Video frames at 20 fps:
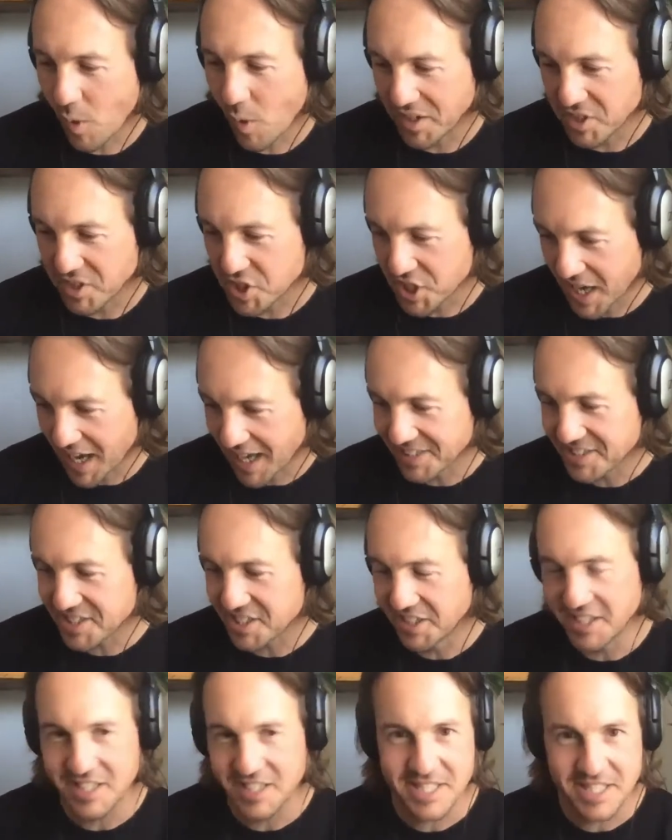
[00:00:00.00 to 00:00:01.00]
is quite
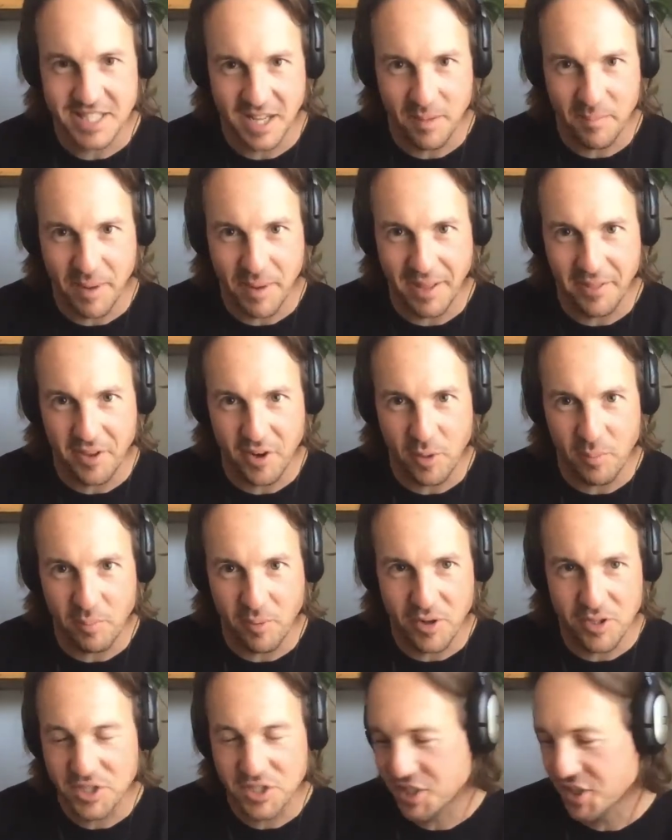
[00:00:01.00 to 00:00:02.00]
charlatanous about their
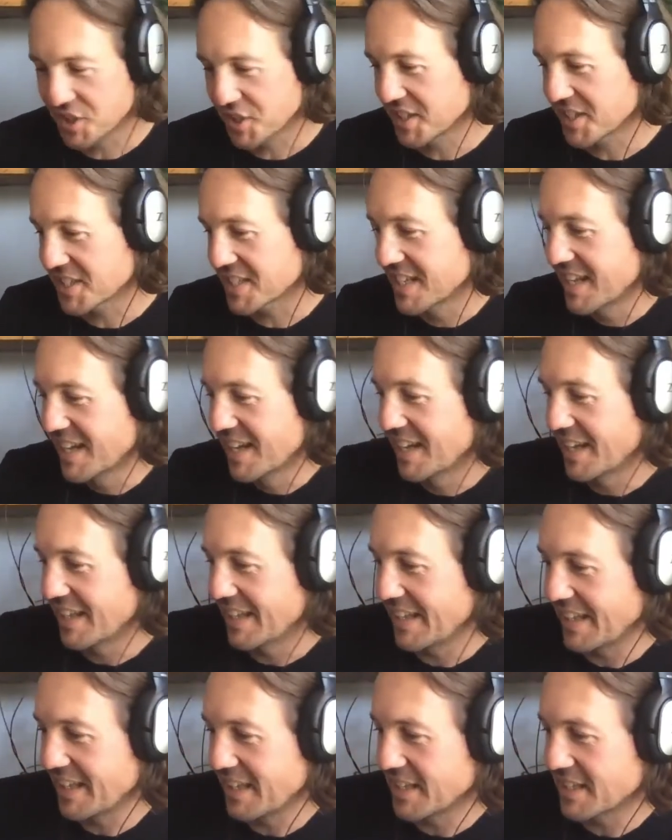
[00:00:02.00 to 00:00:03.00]
approach to this
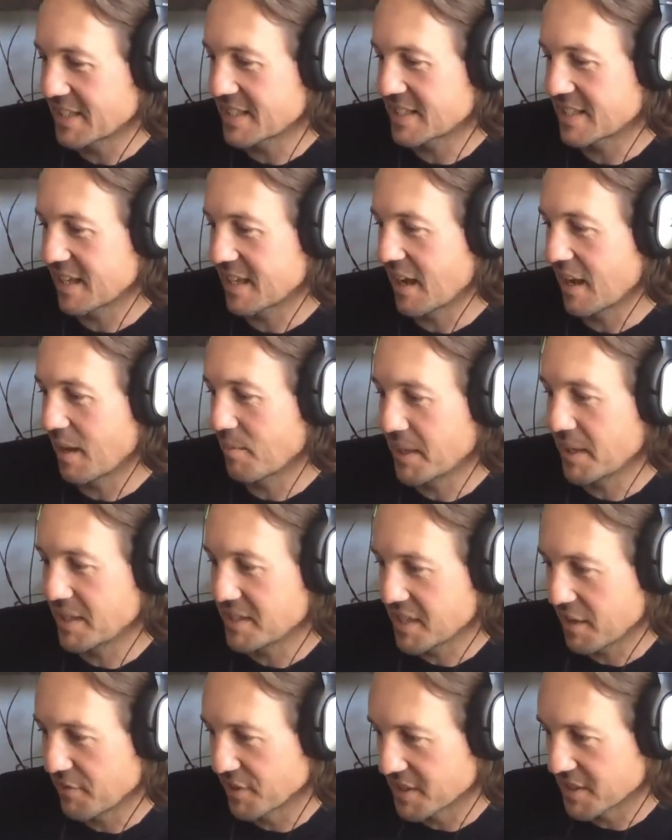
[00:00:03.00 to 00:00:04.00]
is uh,
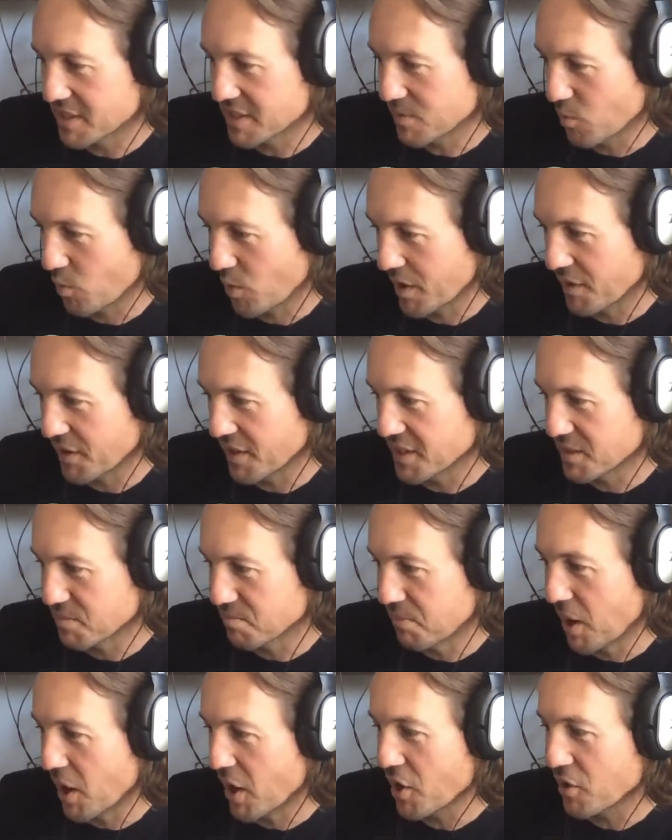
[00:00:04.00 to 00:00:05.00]
Pete Evans with
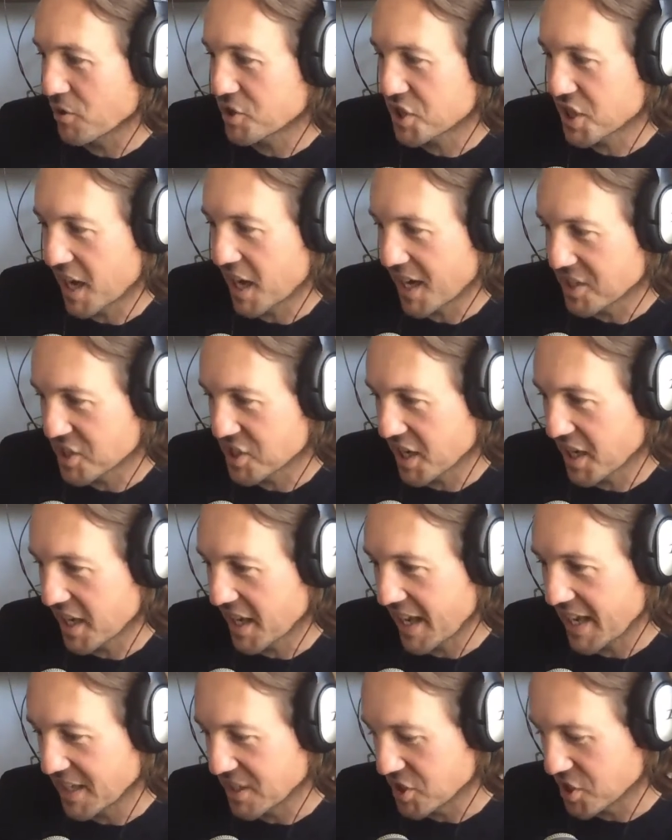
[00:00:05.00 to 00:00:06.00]
his
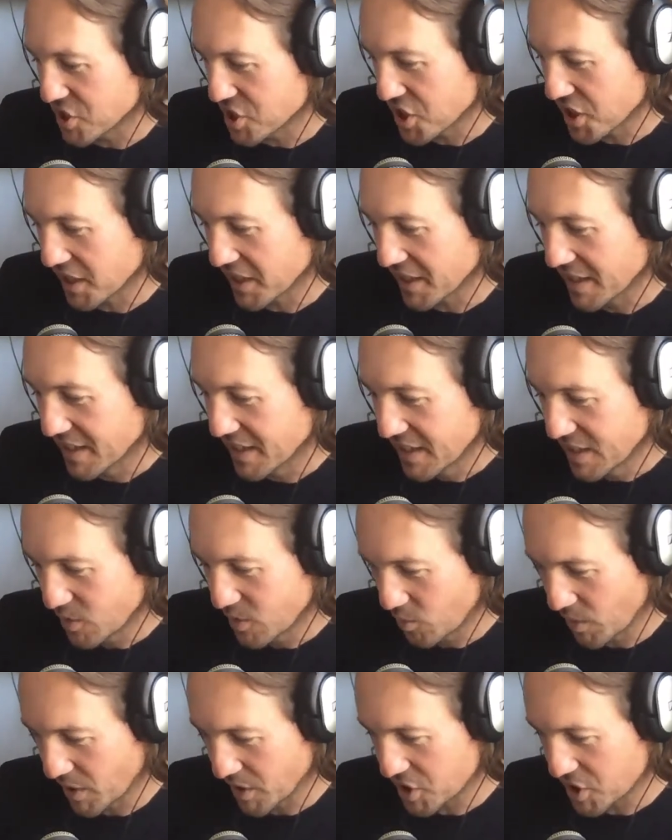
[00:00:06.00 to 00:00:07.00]
Biocharger NG,
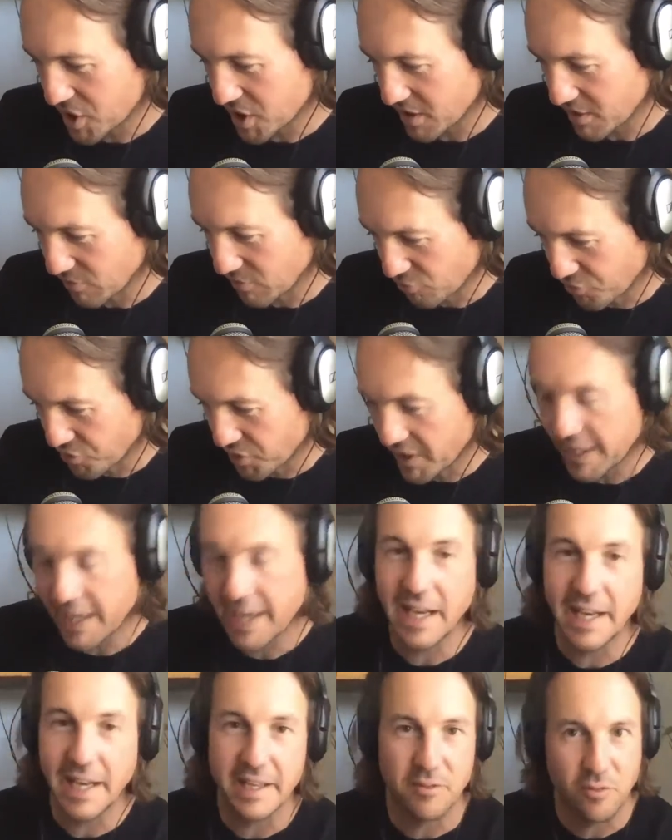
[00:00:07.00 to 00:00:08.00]
which
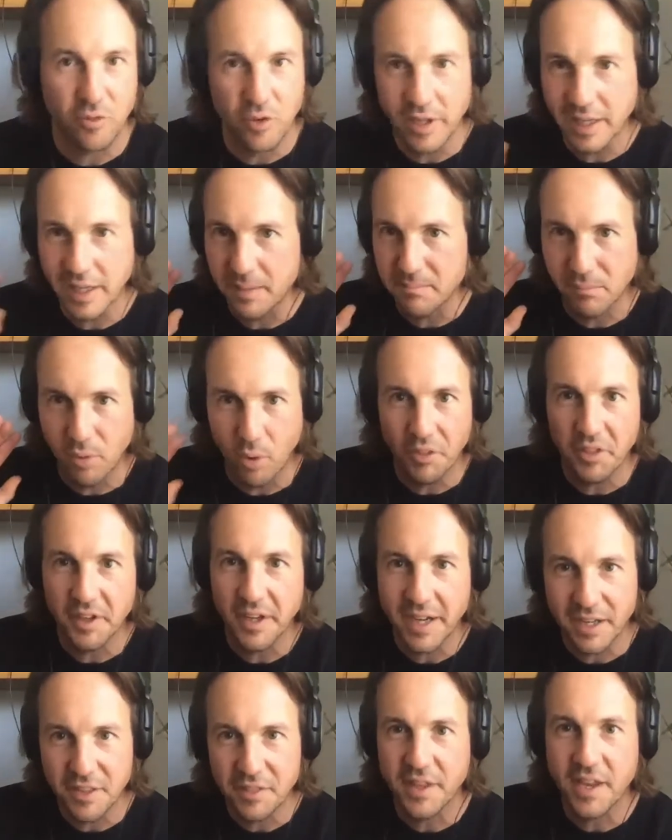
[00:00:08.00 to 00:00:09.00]
really, really,
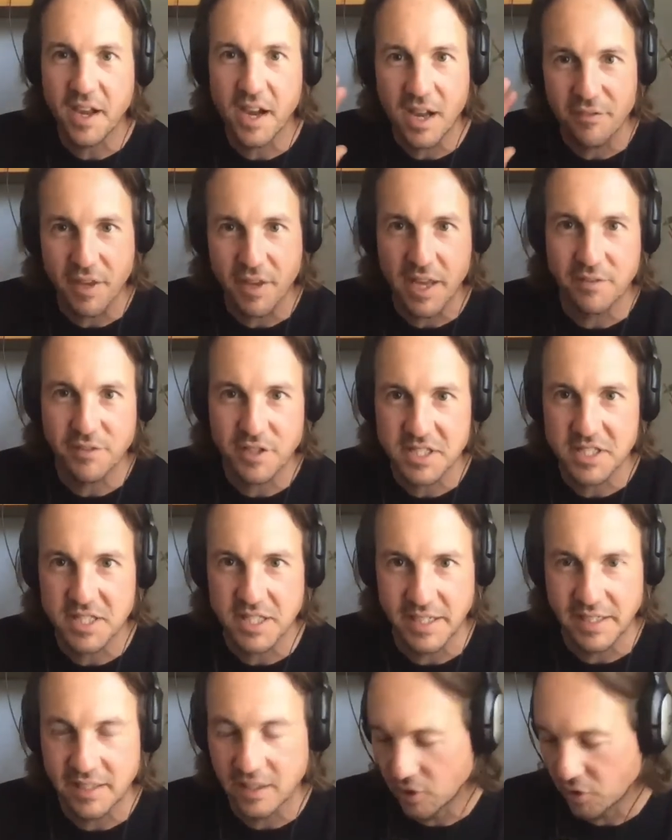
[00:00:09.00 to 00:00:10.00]
more than anything I've ever
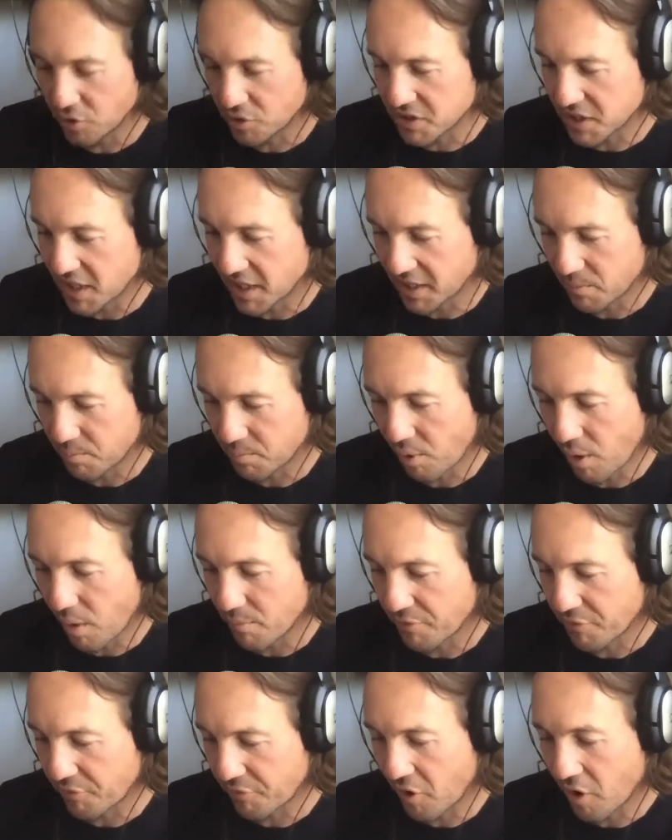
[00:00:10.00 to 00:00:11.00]
seen, looks like a
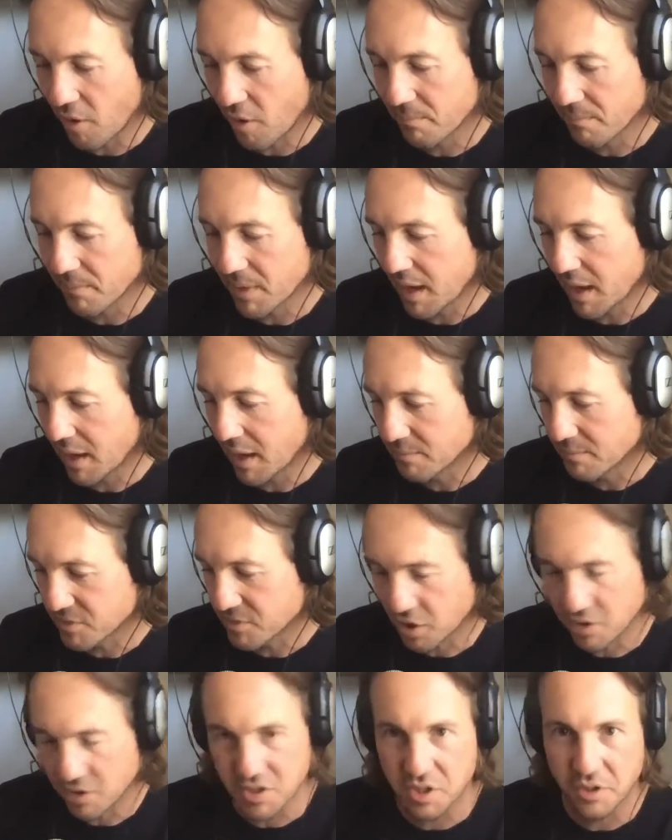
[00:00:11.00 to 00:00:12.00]
prop from
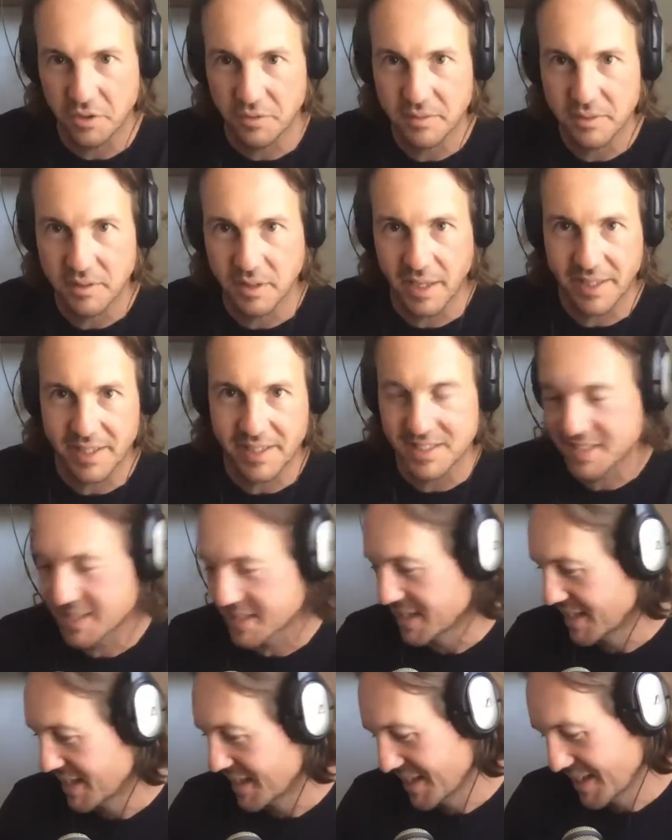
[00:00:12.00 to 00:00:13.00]
um, Doctor Who. Like
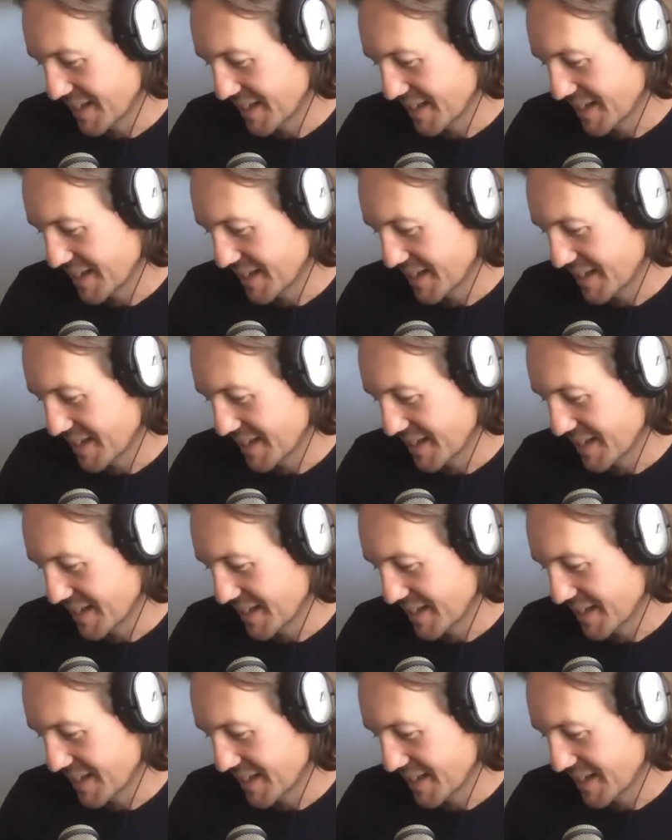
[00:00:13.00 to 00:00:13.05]
it's